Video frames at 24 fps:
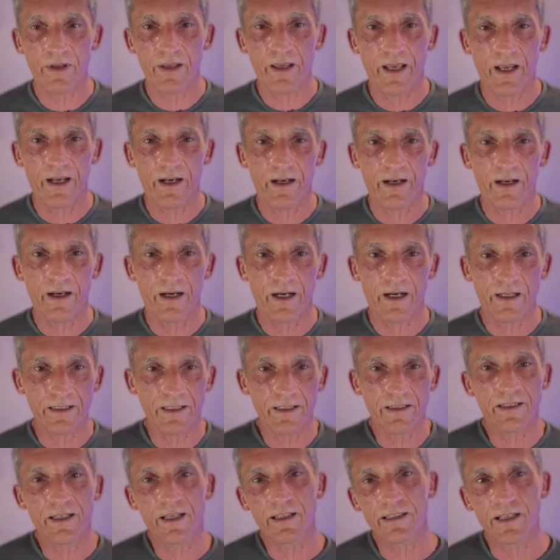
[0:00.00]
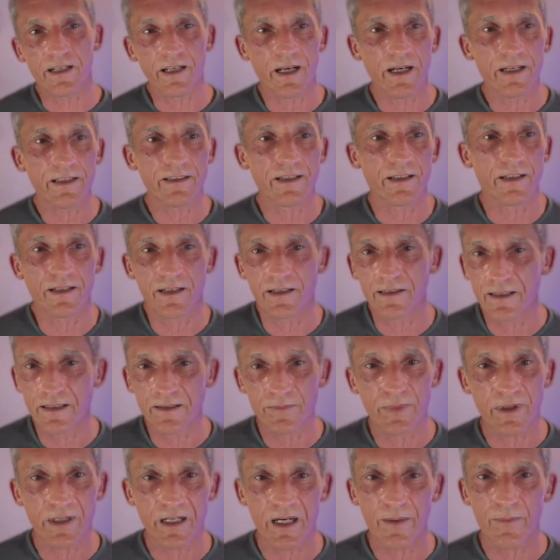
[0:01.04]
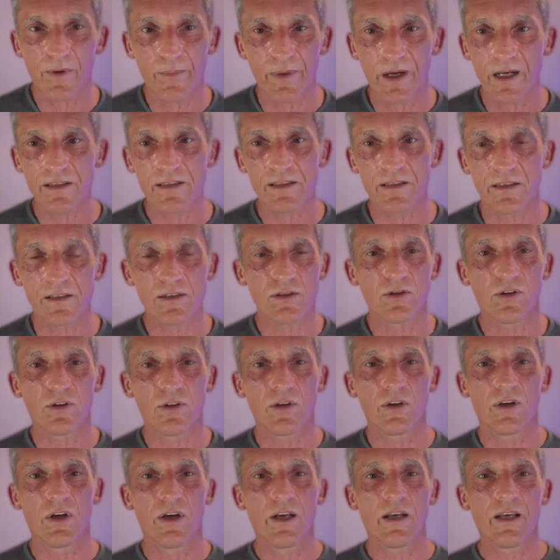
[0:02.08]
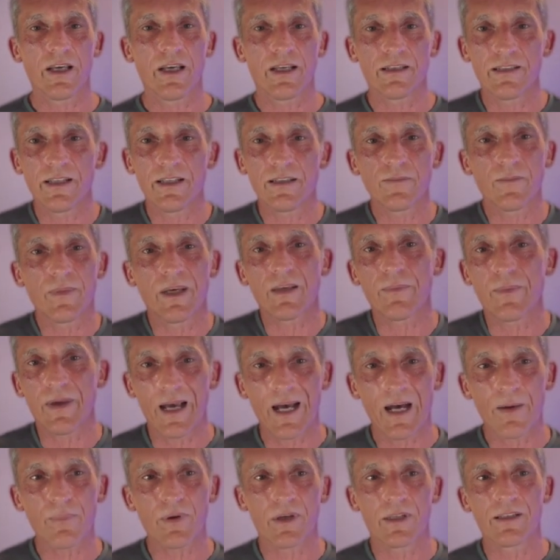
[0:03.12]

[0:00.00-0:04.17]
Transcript: and I didn't get enlightened, and I didn't become a master, so it didn't make me happy.